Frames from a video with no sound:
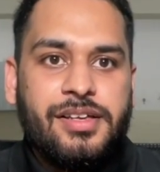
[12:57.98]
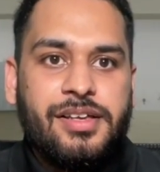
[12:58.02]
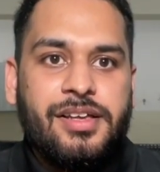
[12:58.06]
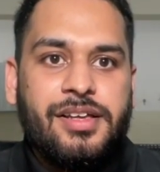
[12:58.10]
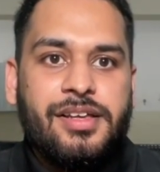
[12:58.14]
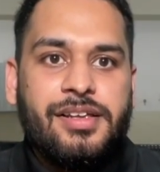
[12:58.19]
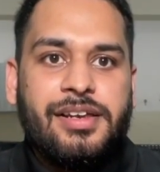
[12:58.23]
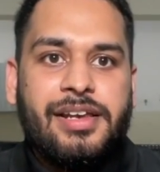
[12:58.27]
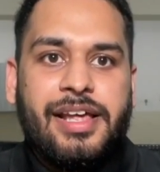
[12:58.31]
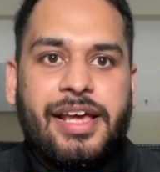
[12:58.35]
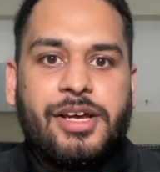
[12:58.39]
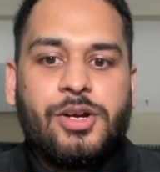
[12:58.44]

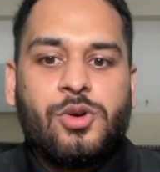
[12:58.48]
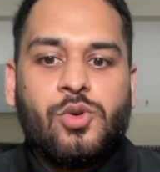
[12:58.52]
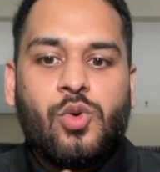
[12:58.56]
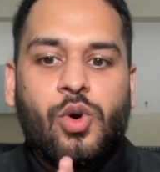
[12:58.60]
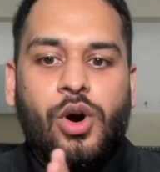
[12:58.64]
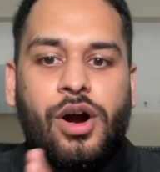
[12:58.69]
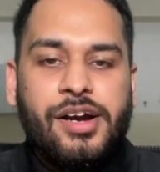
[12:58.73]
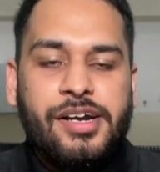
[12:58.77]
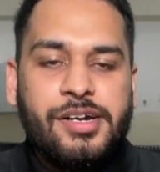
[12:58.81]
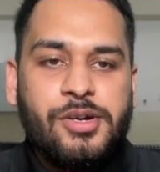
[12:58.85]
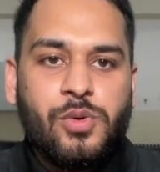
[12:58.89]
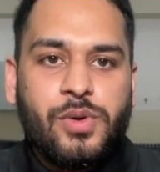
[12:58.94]
like
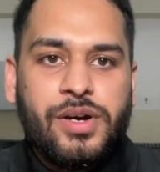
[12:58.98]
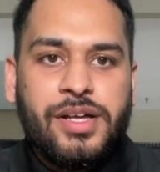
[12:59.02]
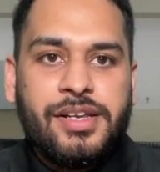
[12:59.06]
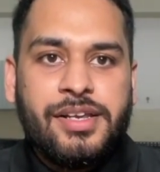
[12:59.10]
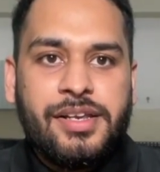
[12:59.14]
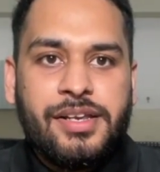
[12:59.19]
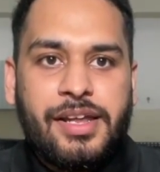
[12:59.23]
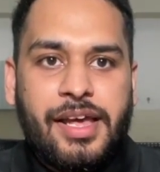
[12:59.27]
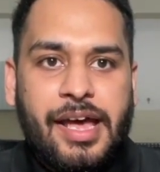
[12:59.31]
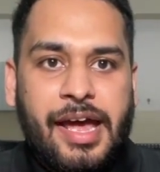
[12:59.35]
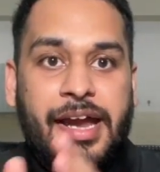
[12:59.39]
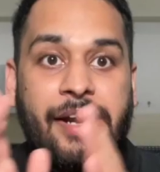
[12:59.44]
quant
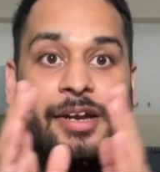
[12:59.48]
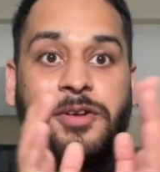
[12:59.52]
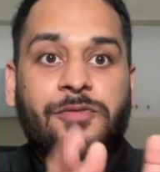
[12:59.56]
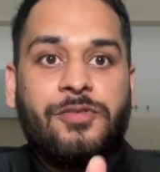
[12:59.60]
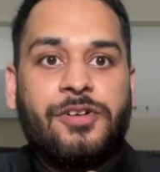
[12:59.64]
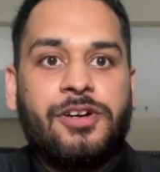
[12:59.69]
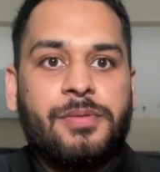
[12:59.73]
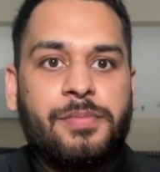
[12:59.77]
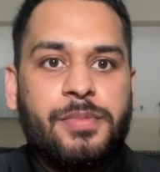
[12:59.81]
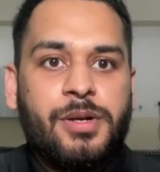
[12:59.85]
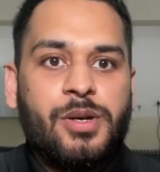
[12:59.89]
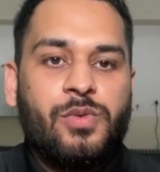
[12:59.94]
1 and
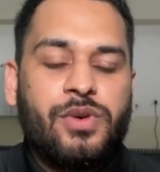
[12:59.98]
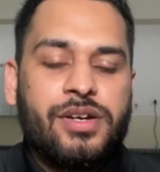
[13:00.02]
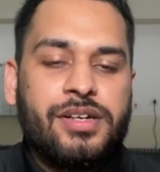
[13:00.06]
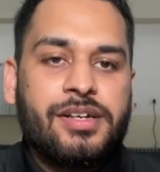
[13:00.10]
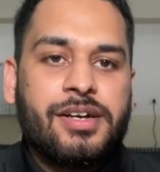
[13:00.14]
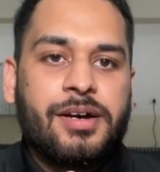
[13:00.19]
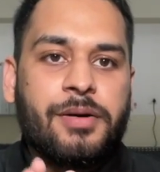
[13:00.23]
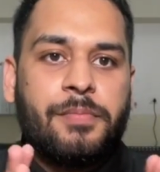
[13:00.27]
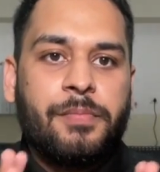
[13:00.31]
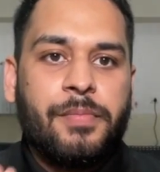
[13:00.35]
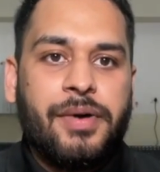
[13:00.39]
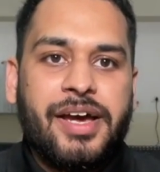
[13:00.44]
verbal 1
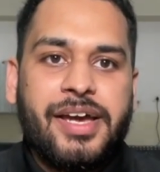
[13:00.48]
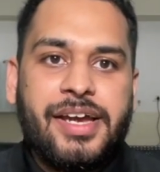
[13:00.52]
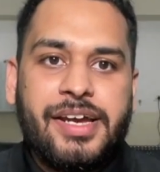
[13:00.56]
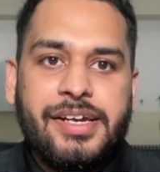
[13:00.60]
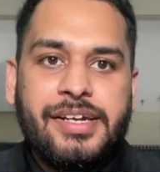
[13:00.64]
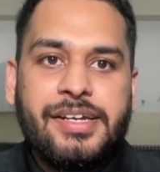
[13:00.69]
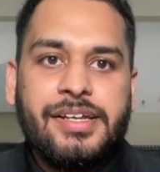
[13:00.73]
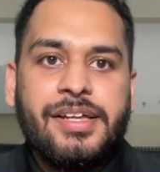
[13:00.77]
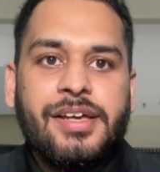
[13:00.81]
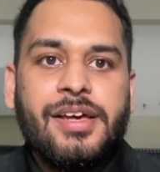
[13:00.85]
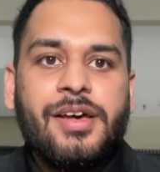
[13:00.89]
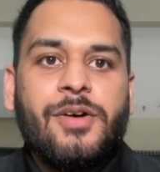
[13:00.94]

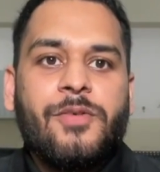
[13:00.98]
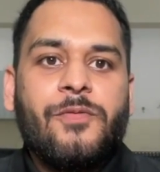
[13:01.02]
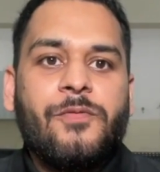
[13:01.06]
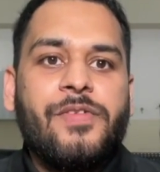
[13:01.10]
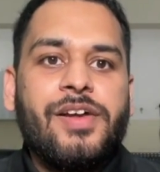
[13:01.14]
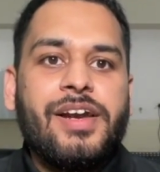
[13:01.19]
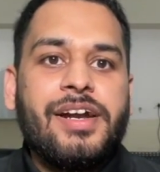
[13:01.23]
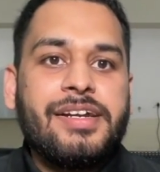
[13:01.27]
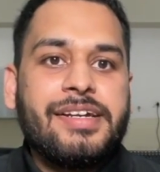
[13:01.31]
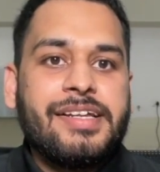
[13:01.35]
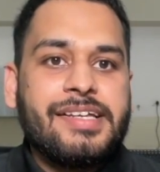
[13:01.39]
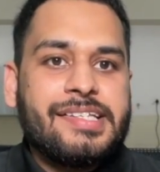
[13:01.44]
combined,
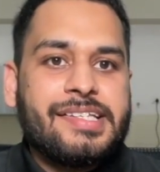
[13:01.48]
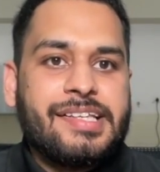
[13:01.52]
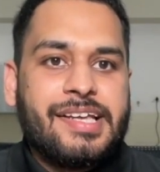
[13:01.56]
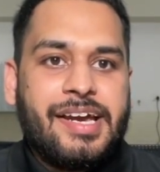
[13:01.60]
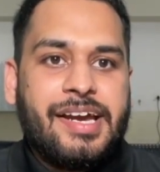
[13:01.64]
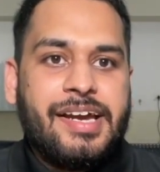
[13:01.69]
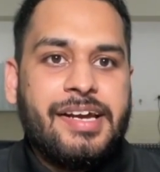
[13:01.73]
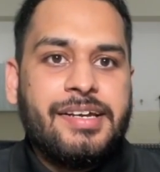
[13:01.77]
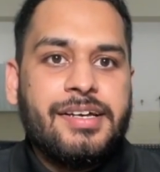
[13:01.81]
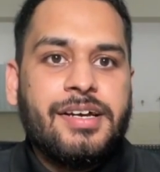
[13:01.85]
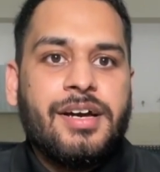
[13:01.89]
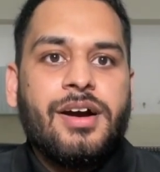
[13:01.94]
will
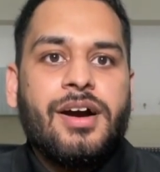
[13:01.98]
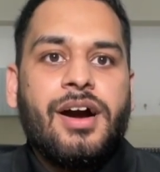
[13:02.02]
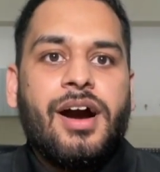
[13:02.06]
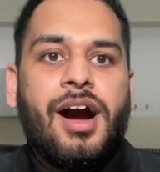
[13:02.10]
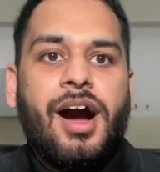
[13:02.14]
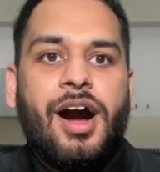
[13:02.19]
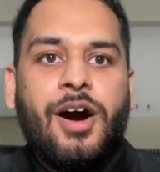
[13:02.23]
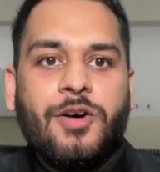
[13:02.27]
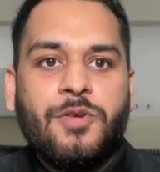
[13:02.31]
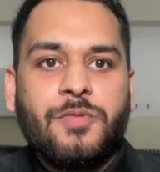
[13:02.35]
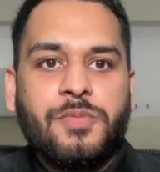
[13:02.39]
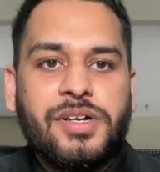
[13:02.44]
decide
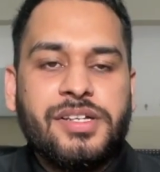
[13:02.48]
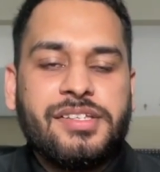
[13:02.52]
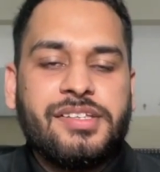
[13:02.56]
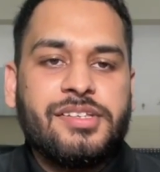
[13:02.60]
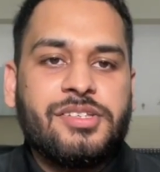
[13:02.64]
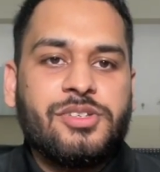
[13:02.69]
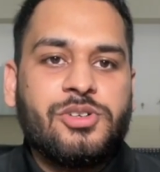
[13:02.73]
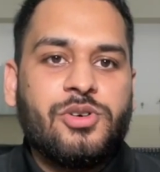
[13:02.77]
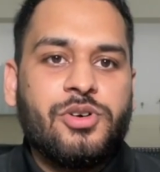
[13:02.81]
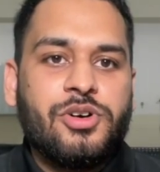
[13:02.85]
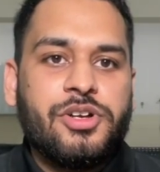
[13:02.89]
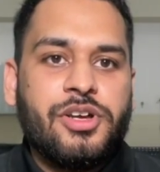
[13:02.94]
how much
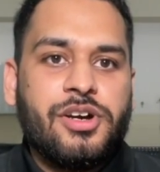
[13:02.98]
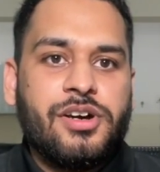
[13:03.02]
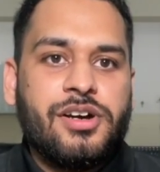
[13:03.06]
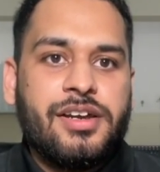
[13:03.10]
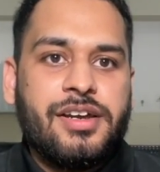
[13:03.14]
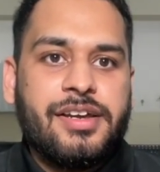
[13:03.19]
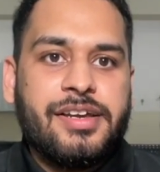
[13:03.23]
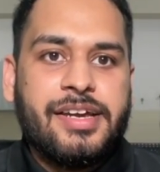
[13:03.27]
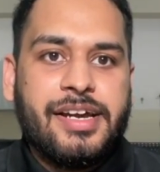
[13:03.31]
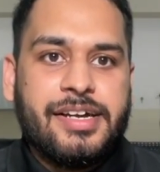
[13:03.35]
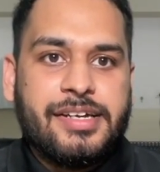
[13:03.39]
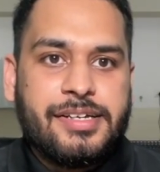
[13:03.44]
score you're gonna
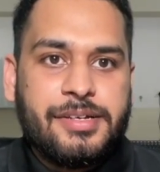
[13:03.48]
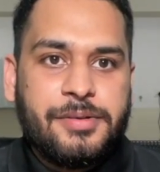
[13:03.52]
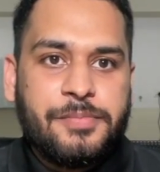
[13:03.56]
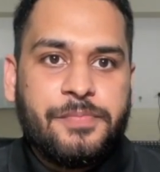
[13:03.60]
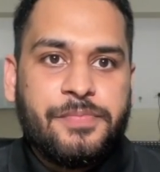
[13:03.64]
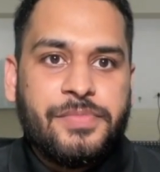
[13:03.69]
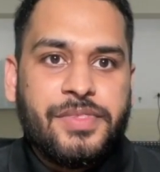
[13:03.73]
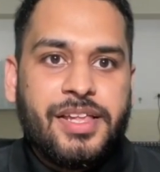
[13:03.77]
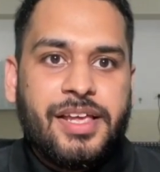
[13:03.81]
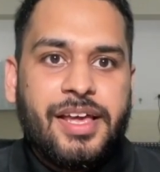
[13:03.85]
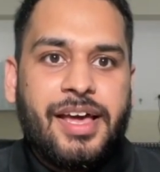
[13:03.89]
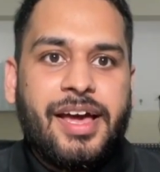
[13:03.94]
get.
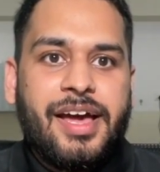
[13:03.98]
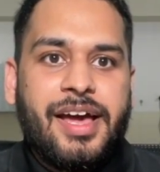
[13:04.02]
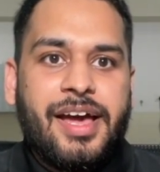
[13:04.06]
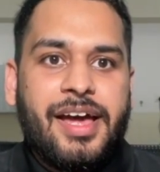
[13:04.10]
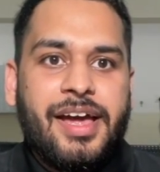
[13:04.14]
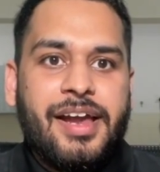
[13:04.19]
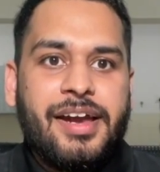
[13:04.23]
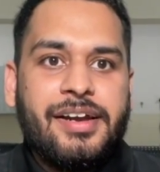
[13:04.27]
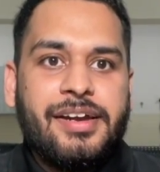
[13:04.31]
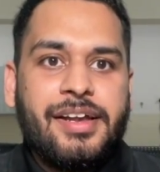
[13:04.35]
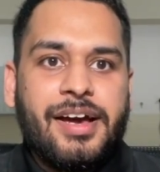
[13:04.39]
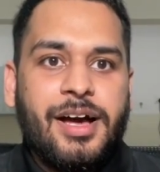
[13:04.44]

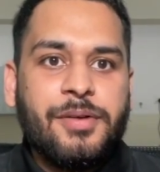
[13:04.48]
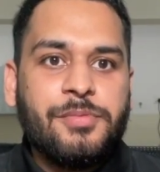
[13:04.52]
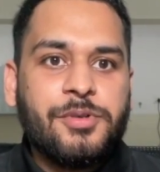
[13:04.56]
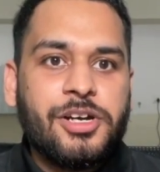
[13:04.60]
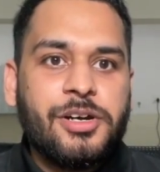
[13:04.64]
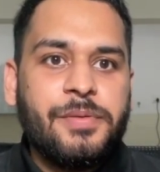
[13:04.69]
And I'm going to